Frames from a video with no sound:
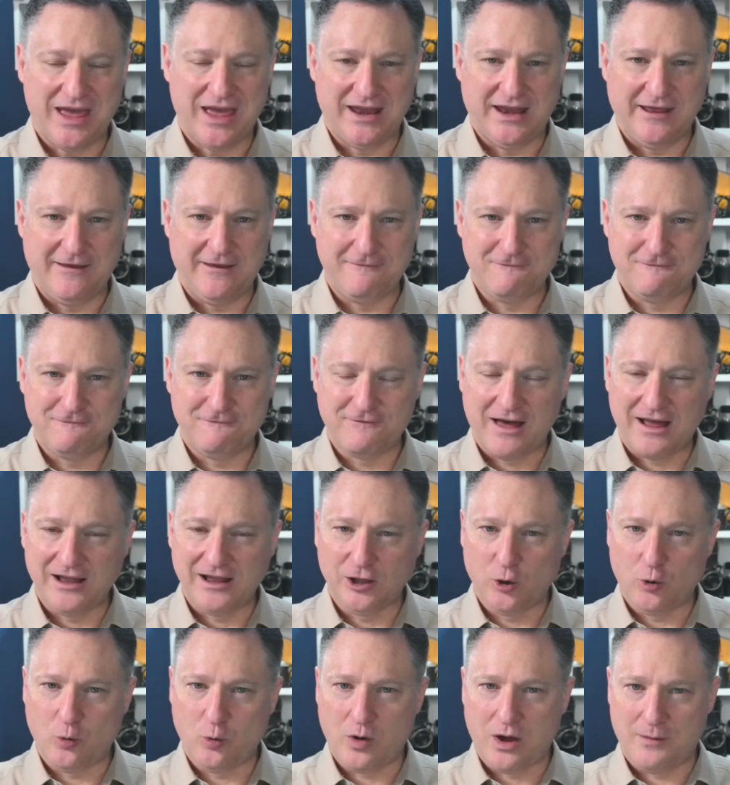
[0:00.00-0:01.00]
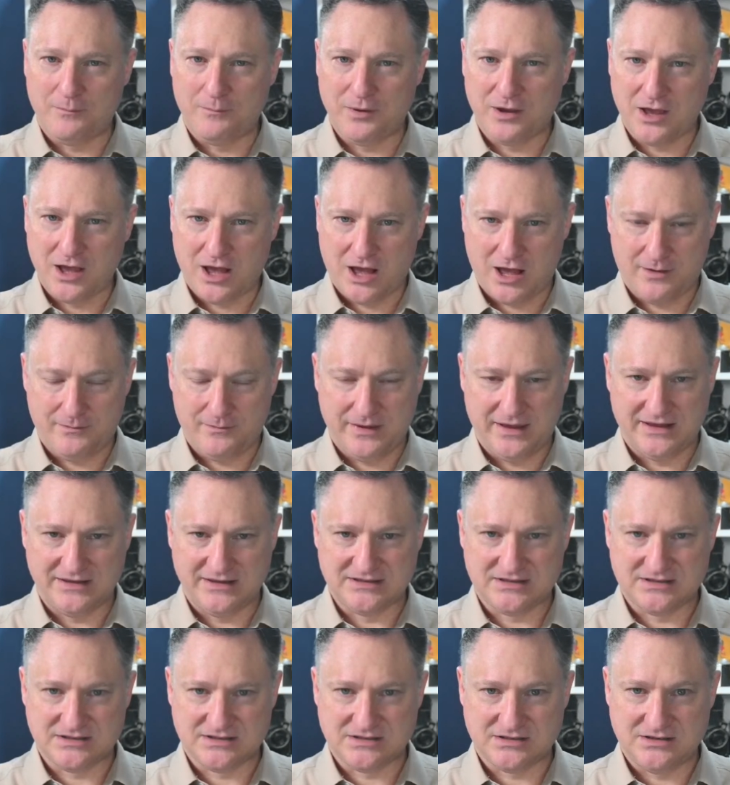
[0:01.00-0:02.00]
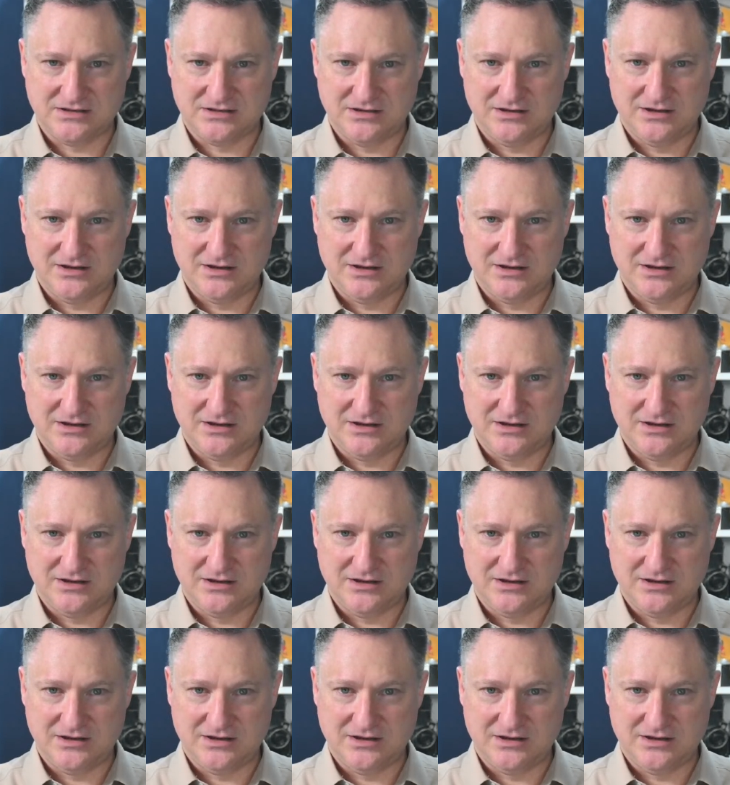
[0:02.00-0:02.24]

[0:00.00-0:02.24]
any follow-up comments.